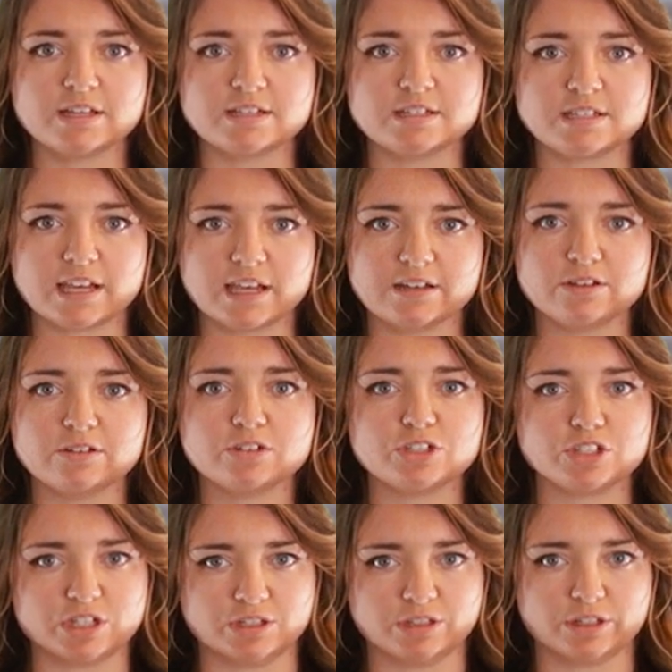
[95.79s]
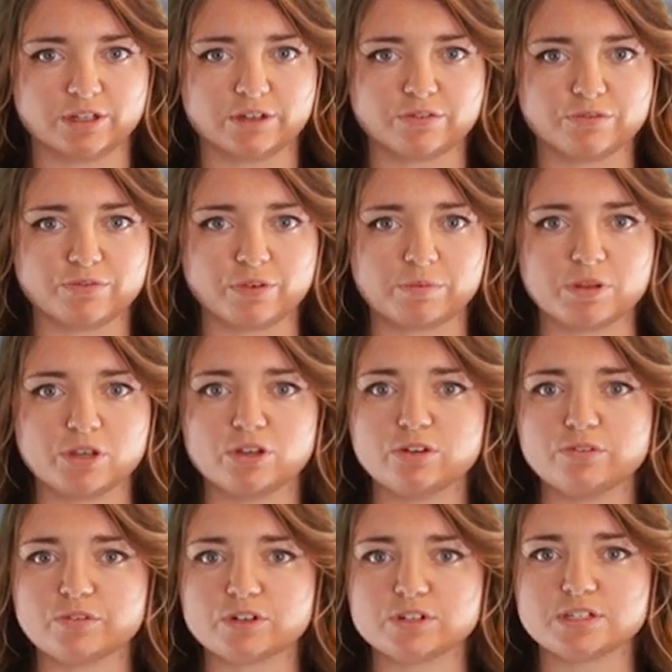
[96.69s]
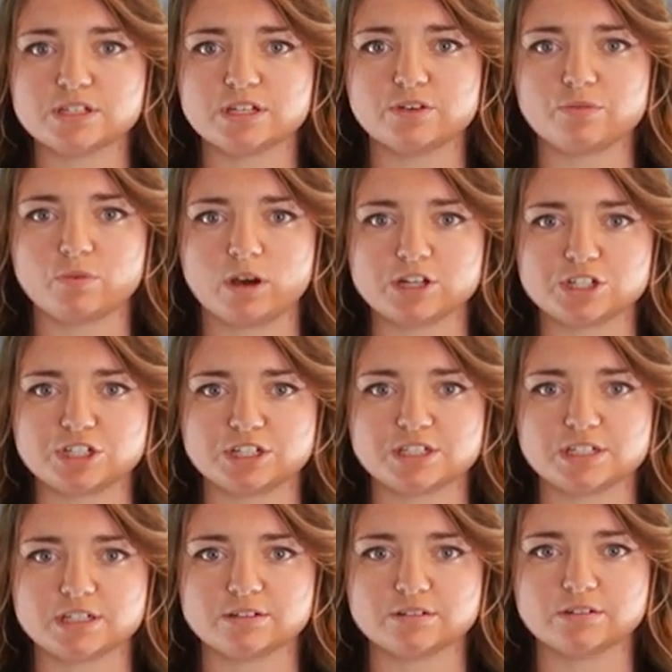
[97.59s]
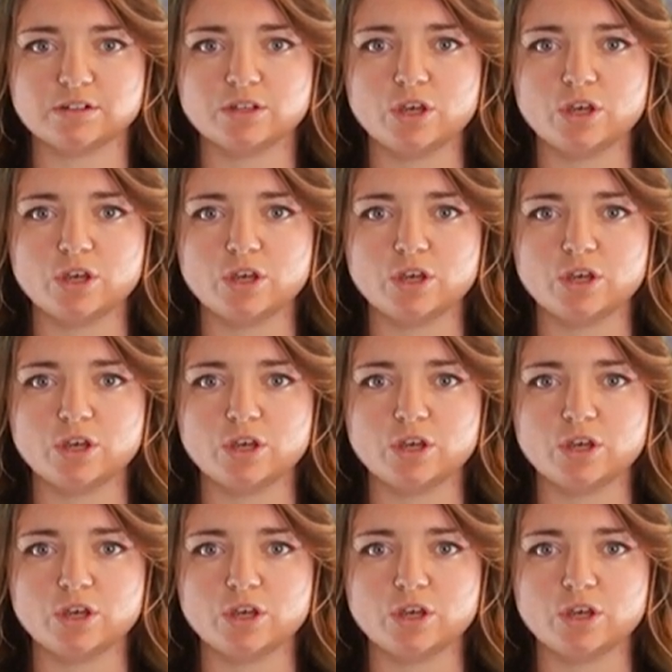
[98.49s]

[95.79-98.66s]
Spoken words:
Daniel Schindler from the University of Washington,